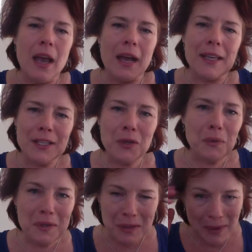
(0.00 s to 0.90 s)
I think it's the only
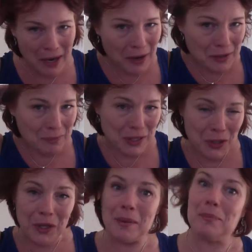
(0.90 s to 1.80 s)
reason my hair hasn't been
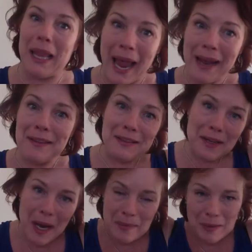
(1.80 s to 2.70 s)
turning black this
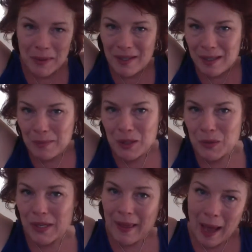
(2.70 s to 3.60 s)
time is because I've been
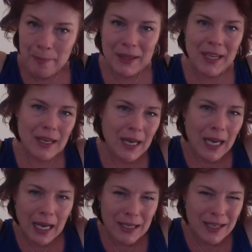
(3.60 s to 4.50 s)
using that, but then
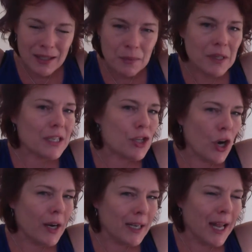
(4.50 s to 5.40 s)
it doesn't really
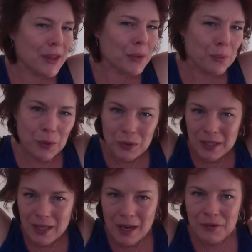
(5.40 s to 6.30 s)
darken it at the
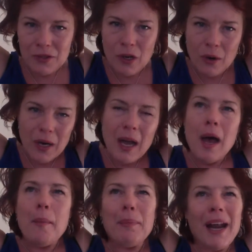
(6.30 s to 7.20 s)
roots enough. So,
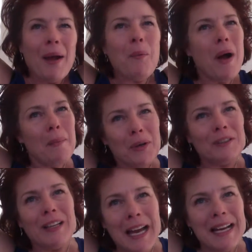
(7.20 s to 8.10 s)
but I want more
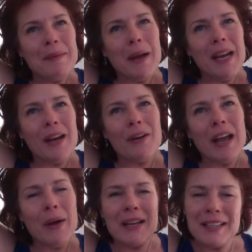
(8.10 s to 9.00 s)
light in my hair
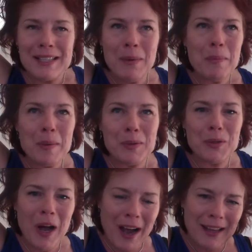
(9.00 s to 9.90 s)
now. I can see why people
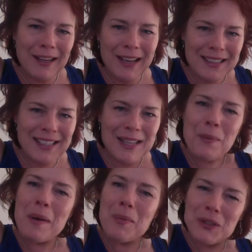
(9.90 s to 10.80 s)
do highlights because they
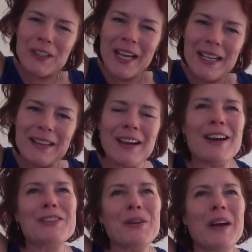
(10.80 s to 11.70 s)
want more light in their
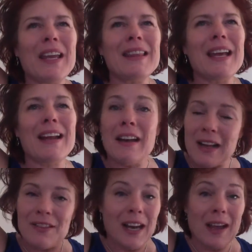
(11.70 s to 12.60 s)
hair. So I get that. And
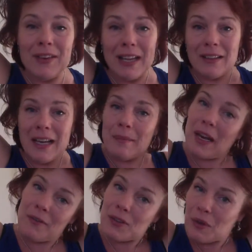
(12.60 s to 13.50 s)
now that I haven't had light in my
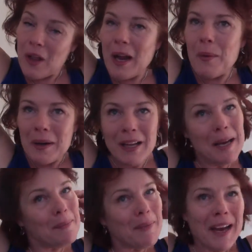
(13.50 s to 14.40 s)
hair for so long, I want
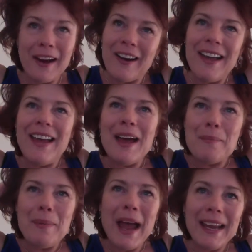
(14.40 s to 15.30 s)
light in my hair
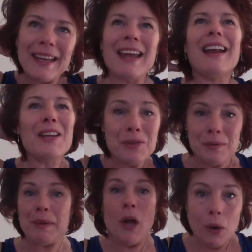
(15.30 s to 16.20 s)
back again. I used to
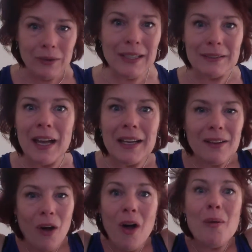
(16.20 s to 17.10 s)
be only light.
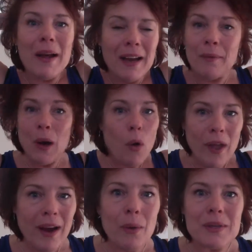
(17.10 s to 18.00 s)
All my whole
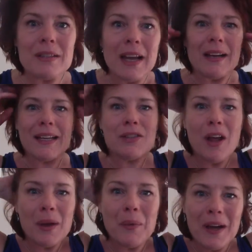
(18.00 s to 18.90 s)
hair was light. That's
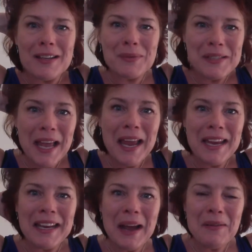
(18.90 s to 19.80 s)
all it was
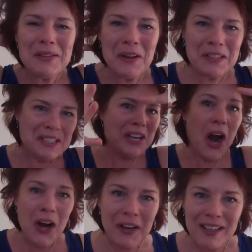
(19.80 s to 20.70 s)
light. Now it's all
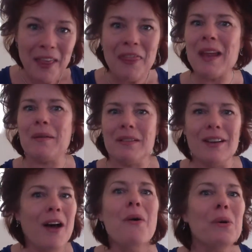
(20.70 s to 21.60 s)
dark, nothing,
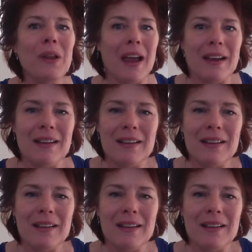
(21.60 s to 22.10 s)
no light.